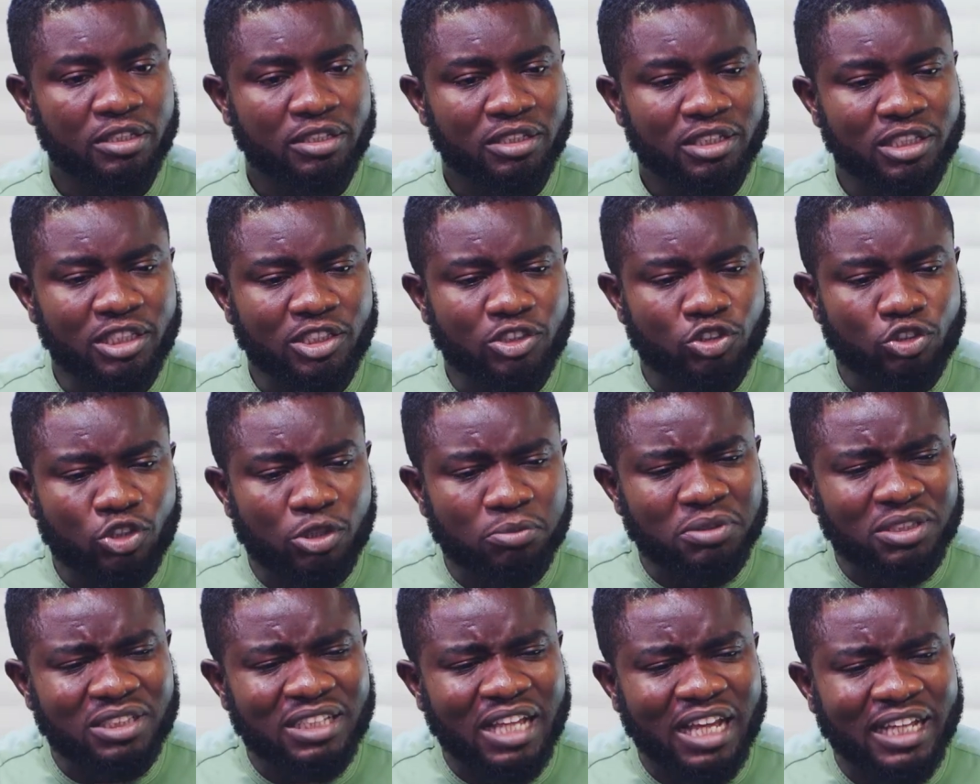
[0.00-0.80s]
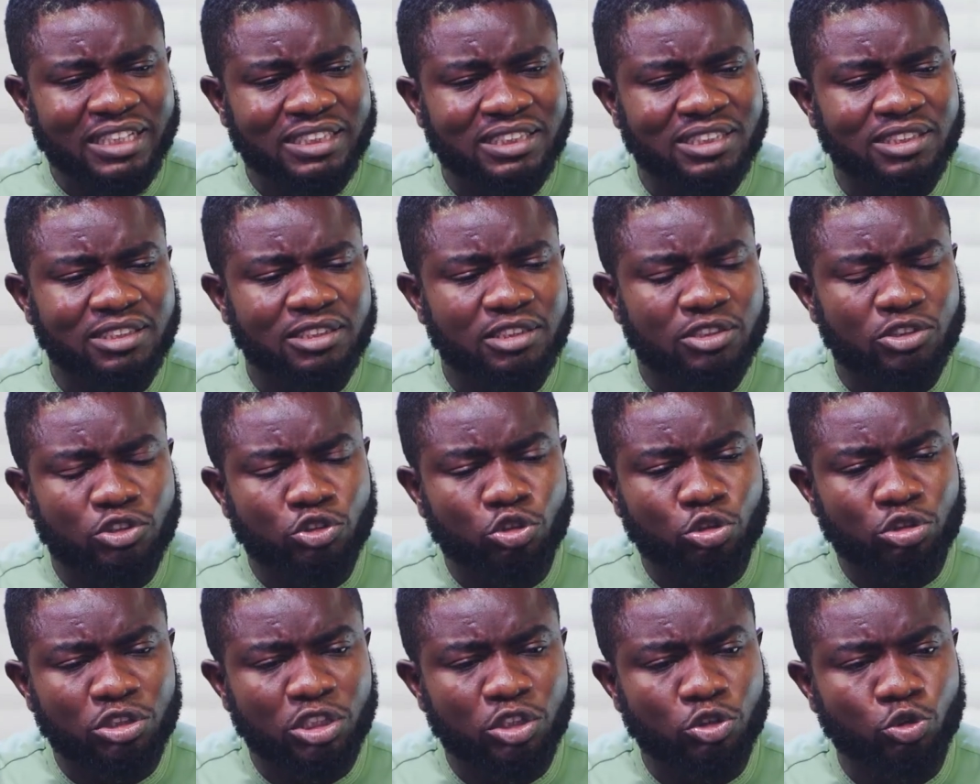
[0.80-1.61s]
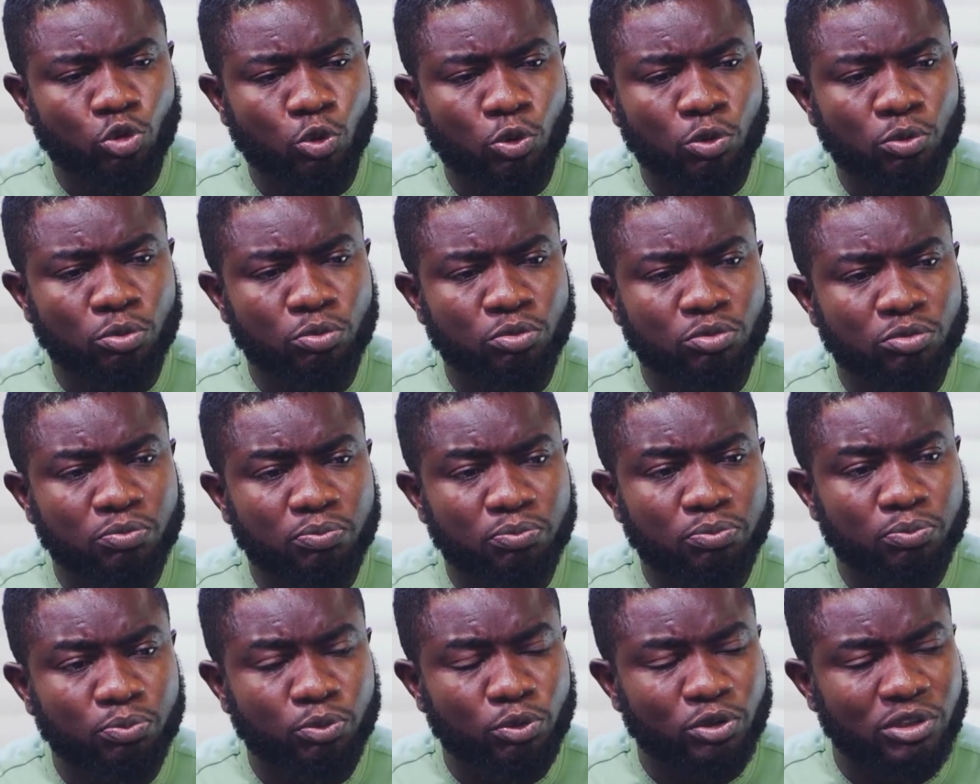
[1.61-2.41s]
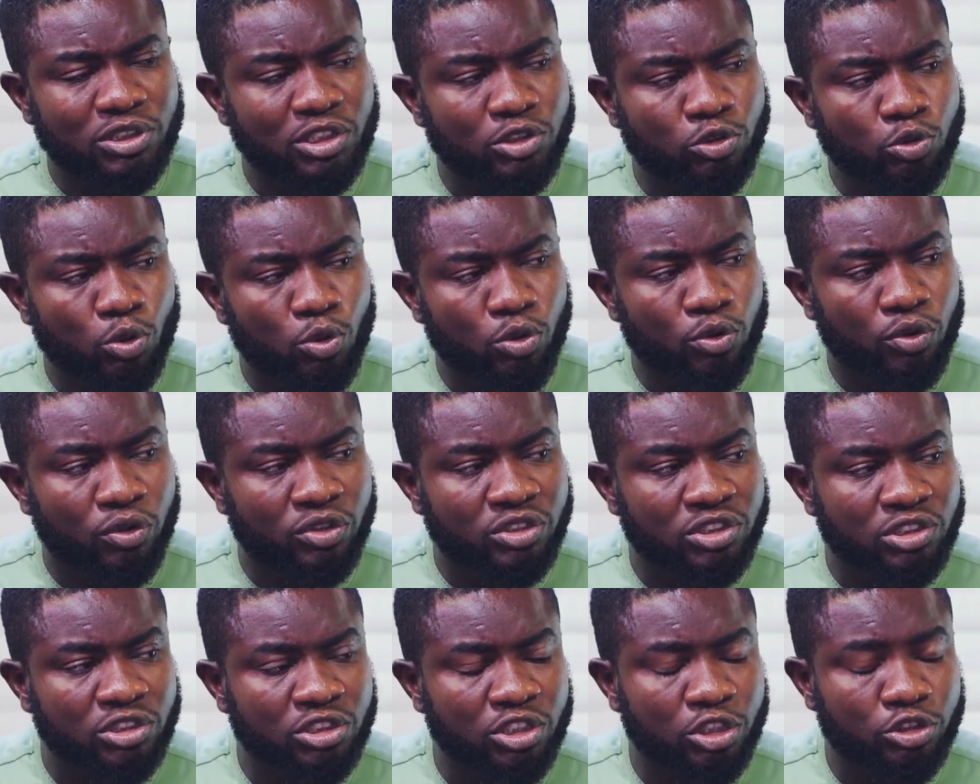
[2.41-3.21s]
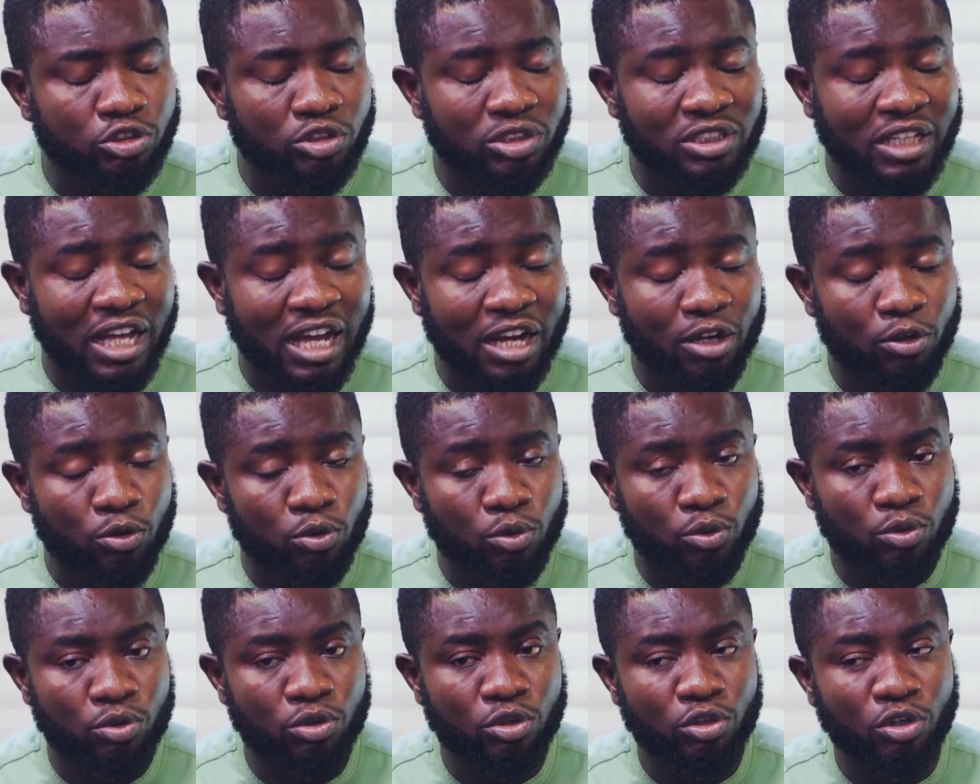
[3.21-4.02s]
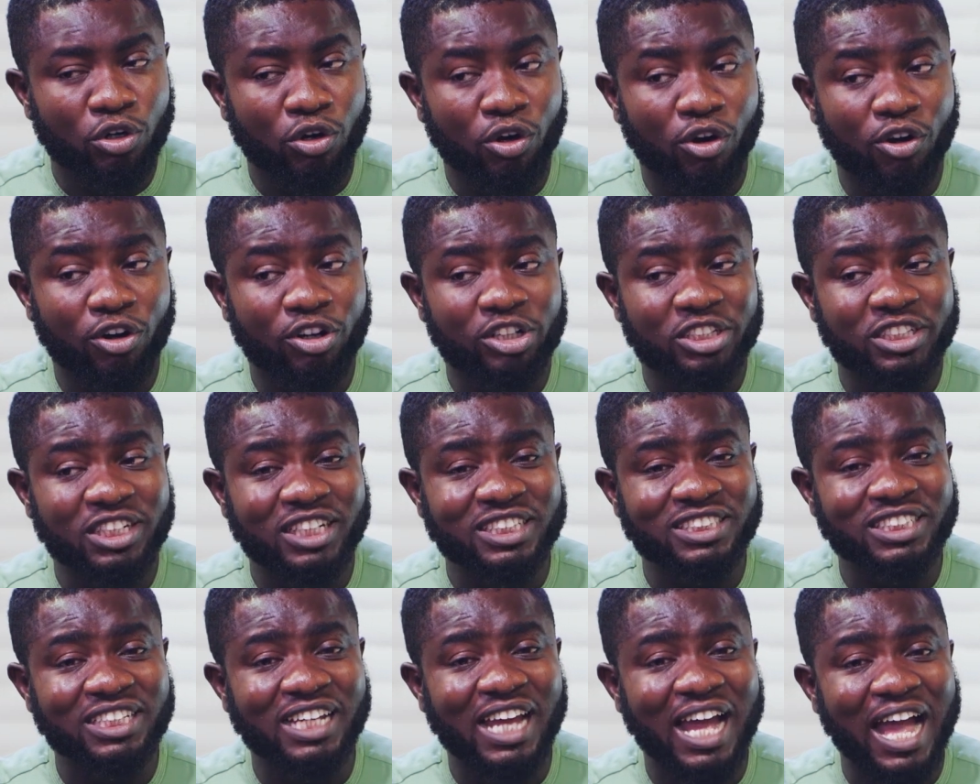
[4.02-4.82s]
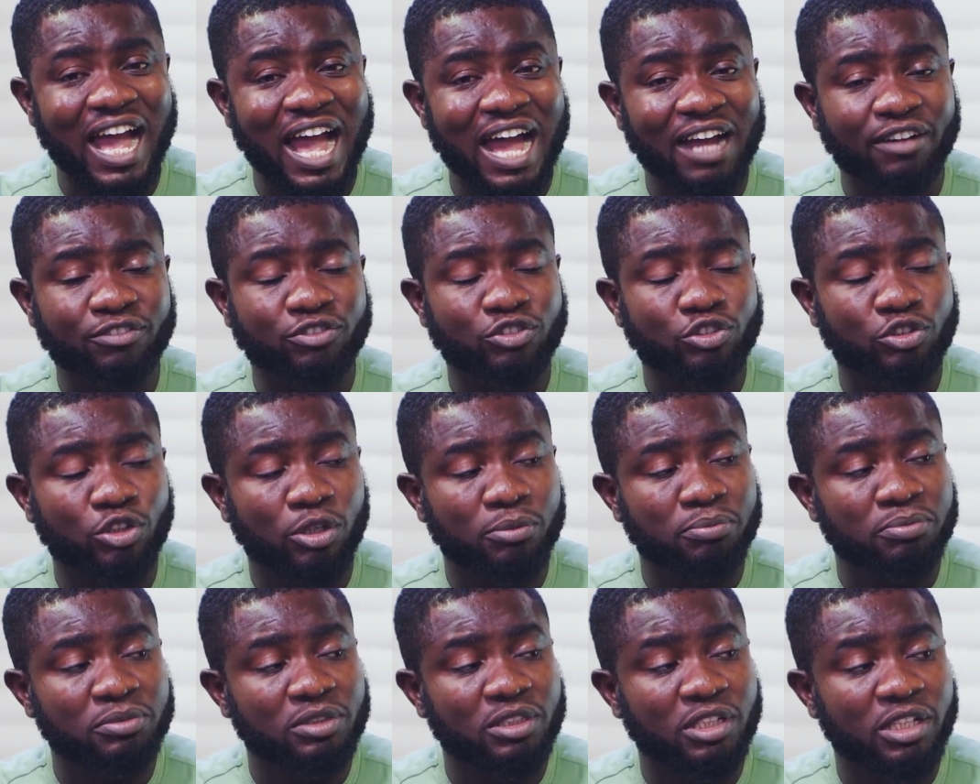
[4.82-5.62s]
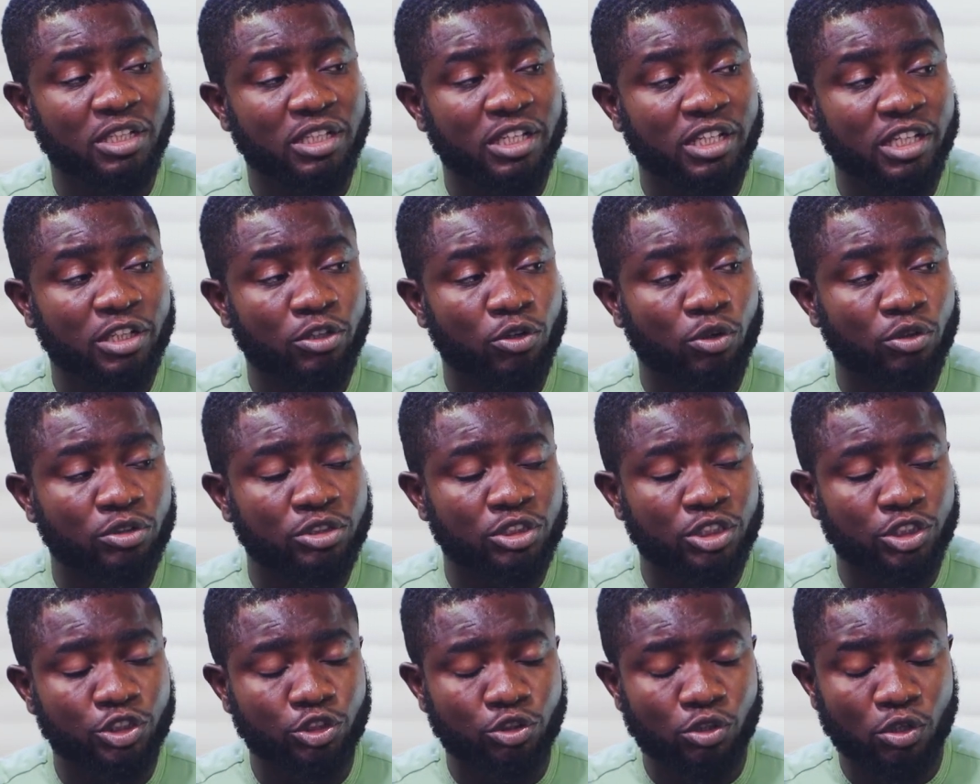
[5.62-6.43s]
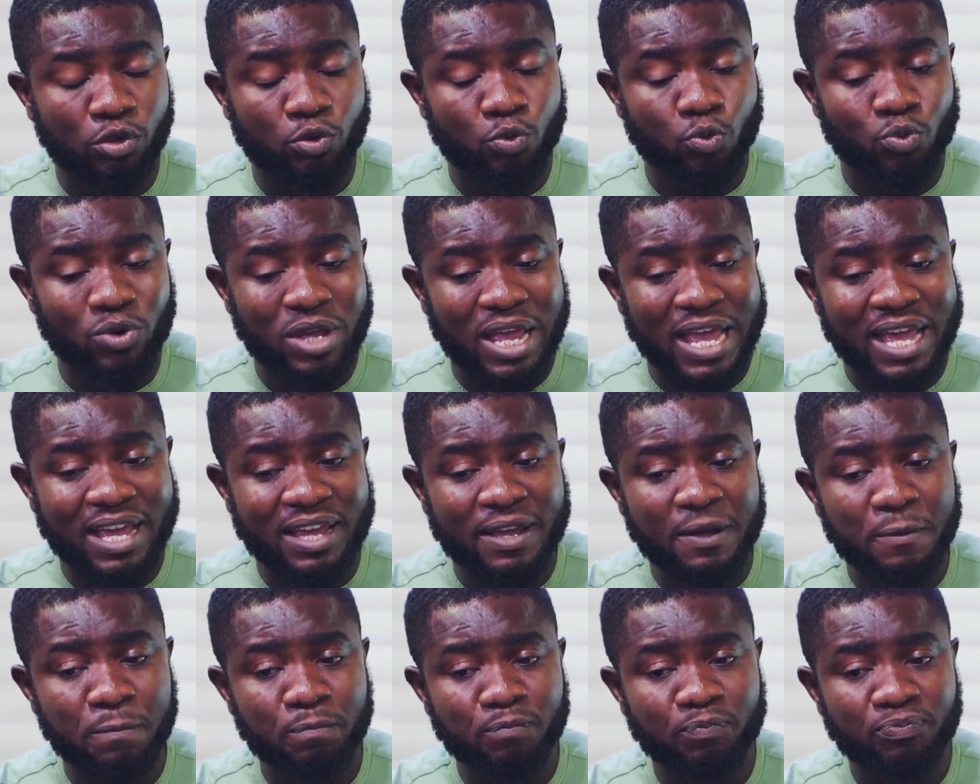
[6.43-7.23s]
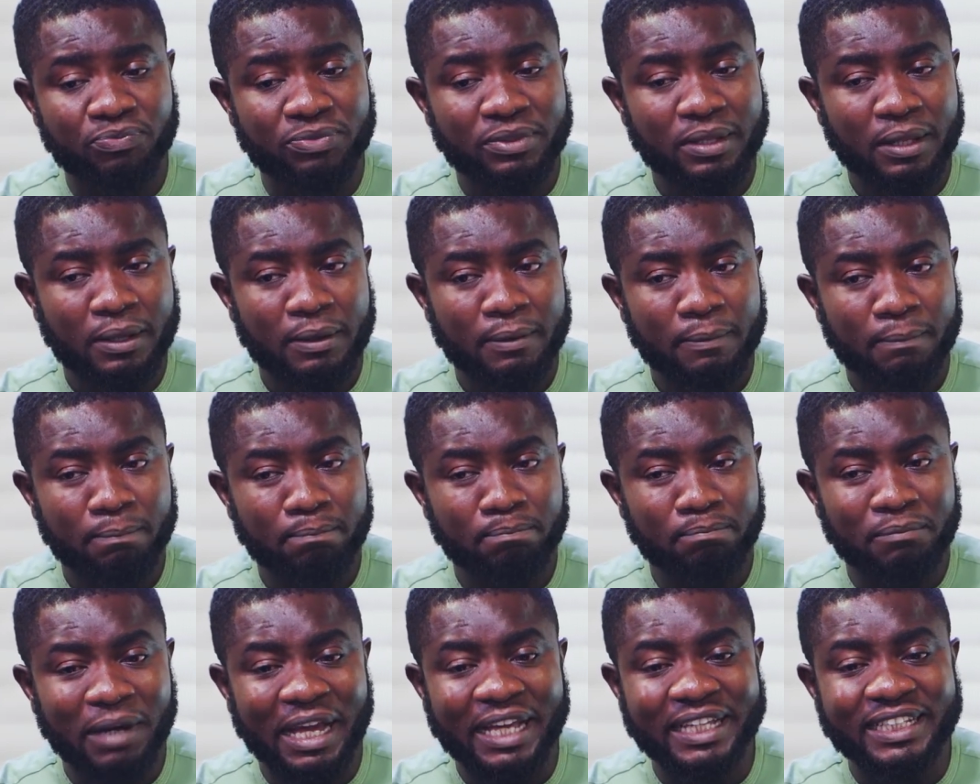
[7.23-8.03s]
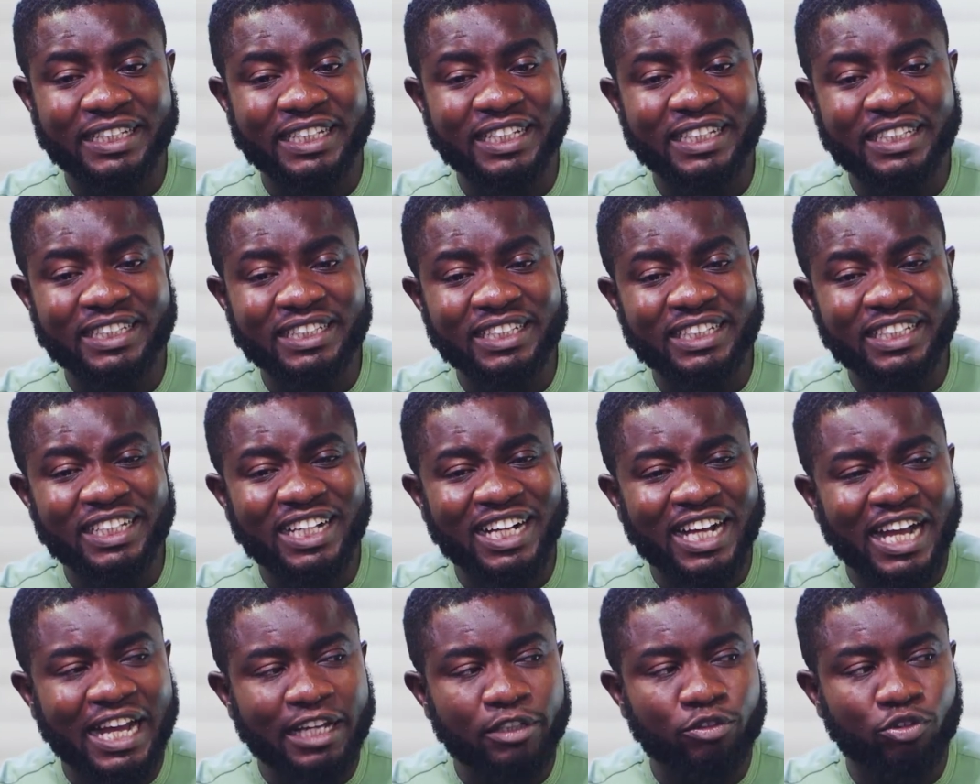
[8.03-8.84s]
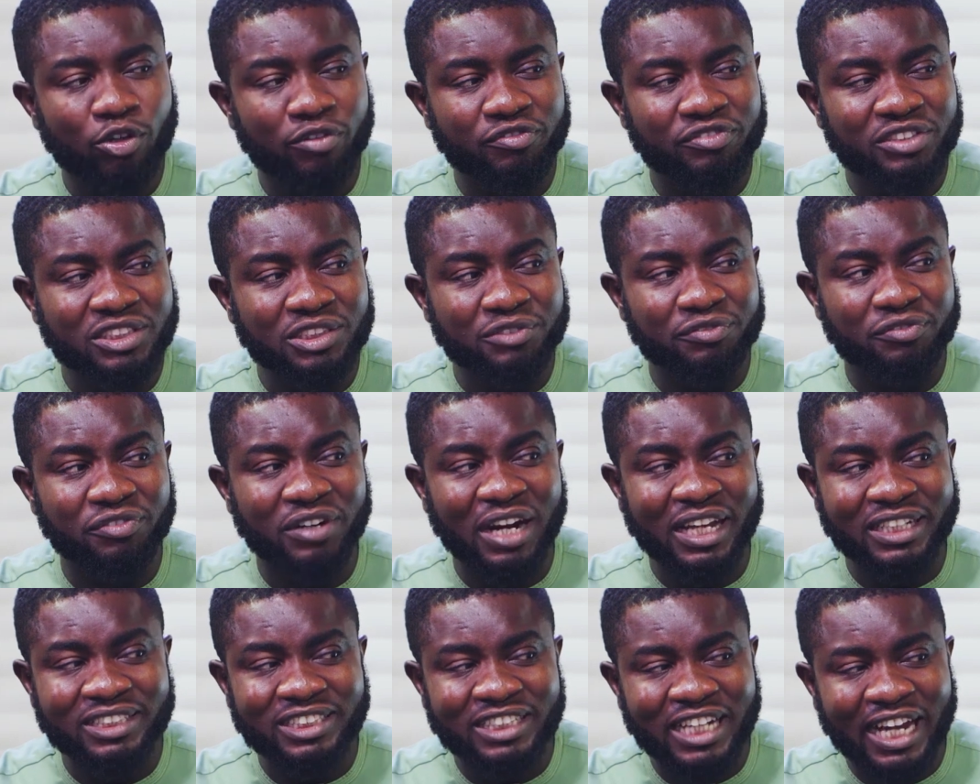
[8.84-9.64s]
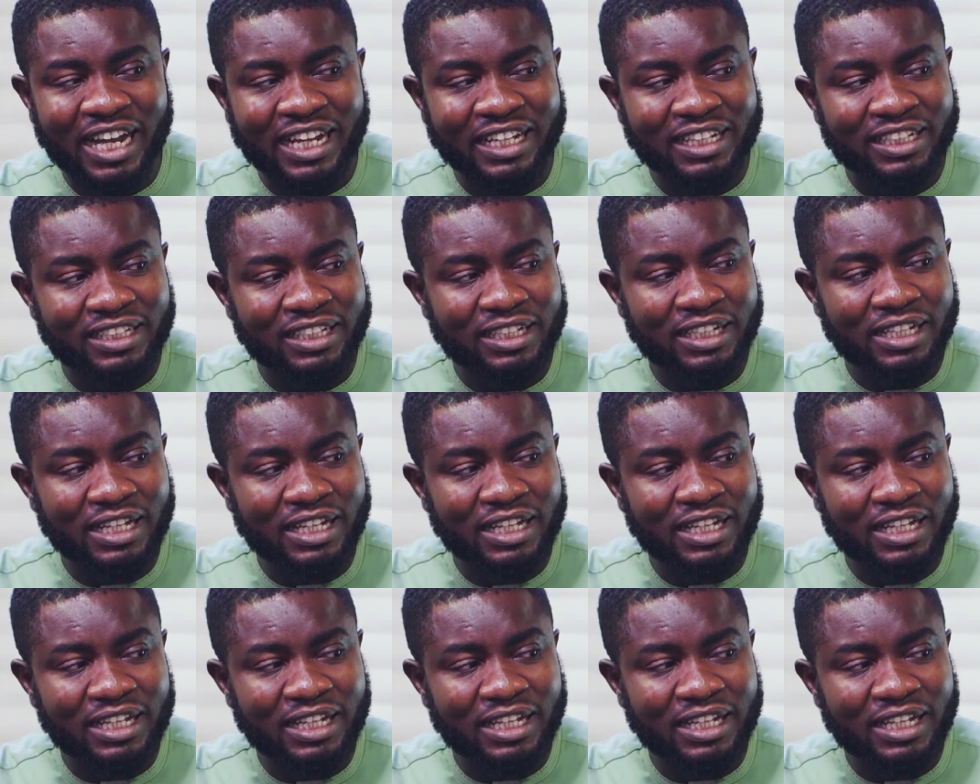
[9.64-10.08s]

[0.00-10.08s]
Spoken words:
It's something that you need to put into consideration that, already I have a condition where my kidney kind of is fragile.